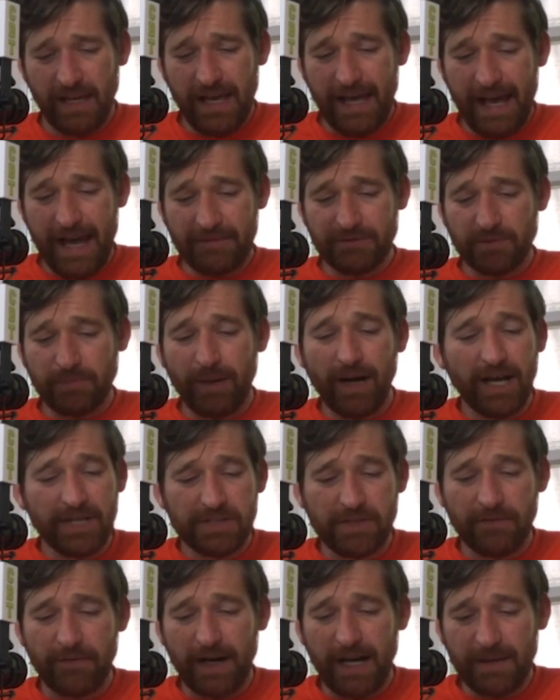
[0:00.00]
After
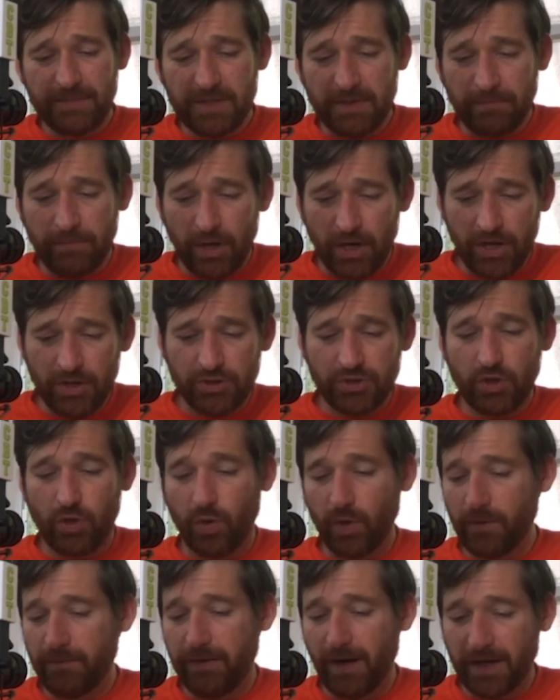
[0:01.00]
positive vibes in March,
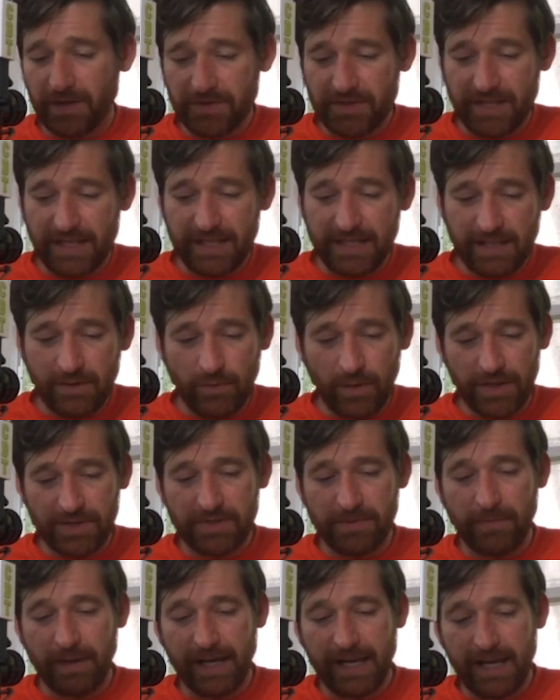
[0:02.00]
quarterfinals at Indian Wells
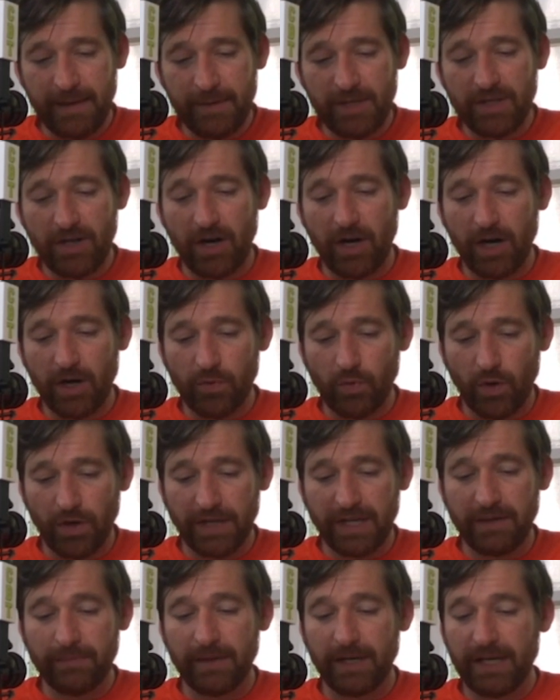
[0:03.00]
in Miami, the
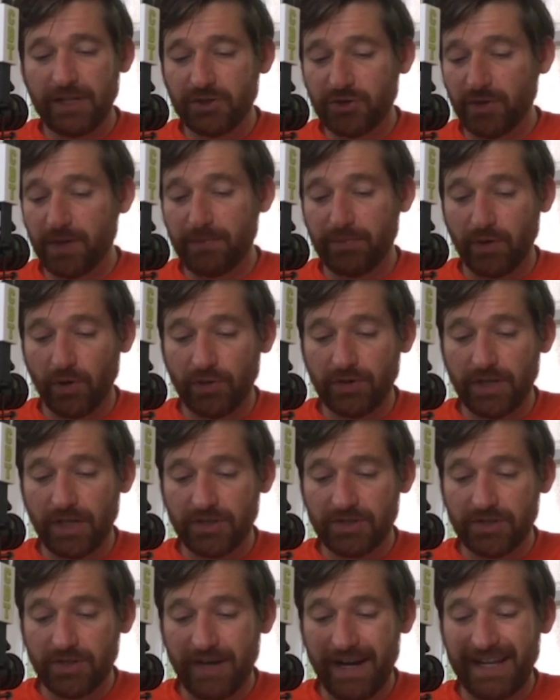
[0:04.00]
hardworking but injury-prone
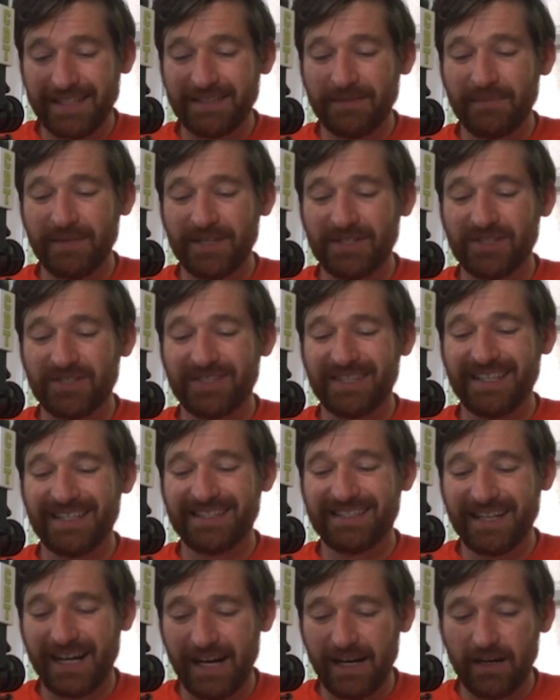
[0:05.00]
youngster had to miss the
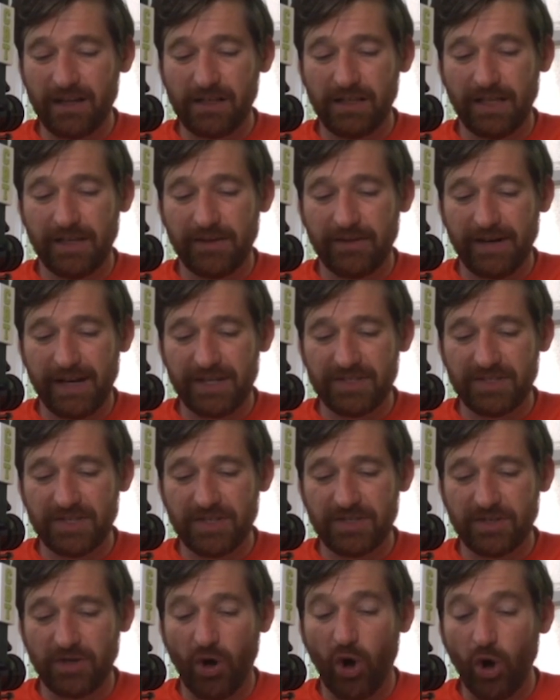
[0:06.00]
entire clay and grass
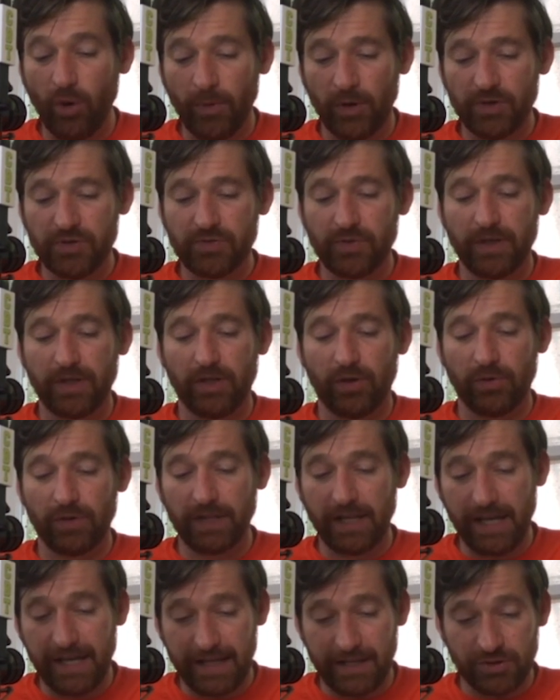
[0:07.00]
season almost with a lower
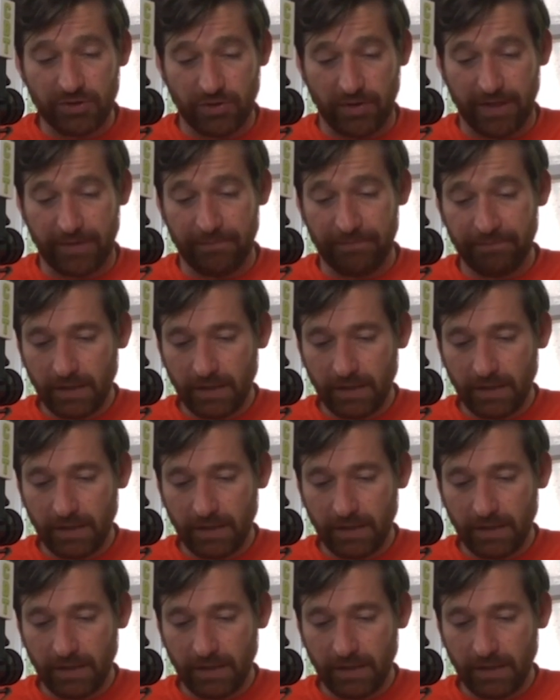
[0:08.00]
leg injury.